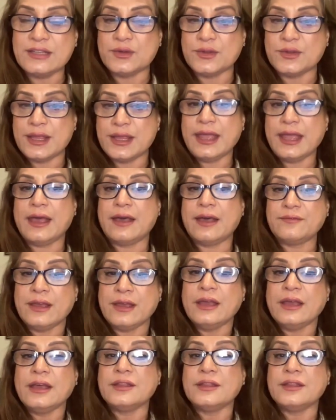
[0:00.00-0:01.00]
So they have
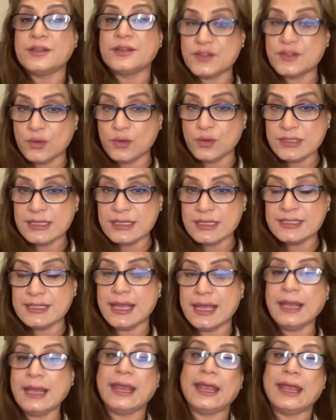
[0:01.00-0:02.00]
the source is there